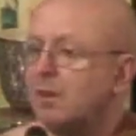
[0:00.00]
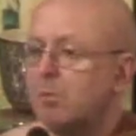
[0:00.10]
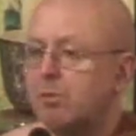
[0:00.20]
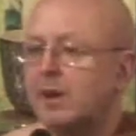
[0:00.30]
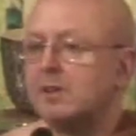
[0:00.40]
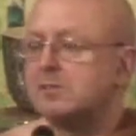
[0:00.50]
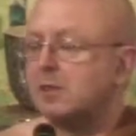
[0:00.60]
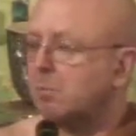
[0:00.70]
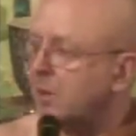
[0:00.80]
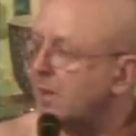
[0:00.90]
practicing
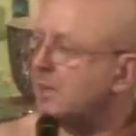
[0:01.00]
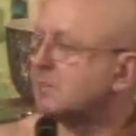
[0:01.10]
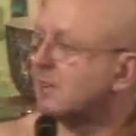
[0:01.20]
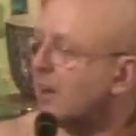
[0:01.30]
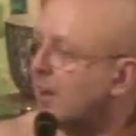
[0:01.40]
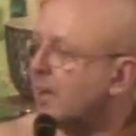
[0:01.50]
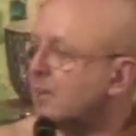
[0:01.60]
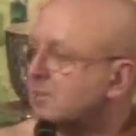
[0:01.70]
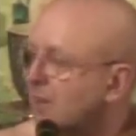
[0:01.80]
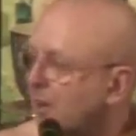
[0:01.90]
peace,
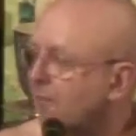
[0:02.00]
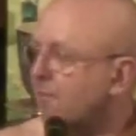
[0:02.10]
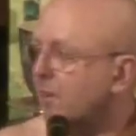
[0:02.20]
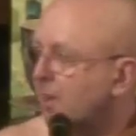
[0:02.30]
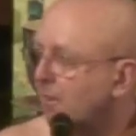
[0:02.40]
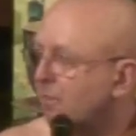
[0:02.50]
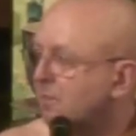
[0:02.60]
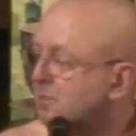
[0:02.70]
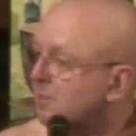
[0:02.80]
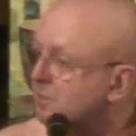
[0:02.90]
kindness, love,
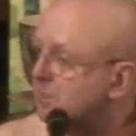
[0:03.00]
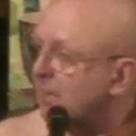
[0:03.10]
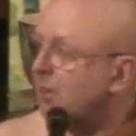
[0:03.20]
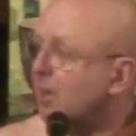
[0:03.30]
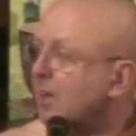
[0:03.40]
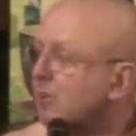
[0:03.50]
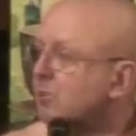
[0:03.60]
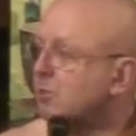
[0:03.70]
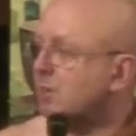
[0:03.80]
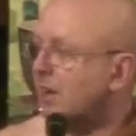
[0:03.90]
forgiveness, because then you can
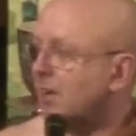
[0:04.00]
do that.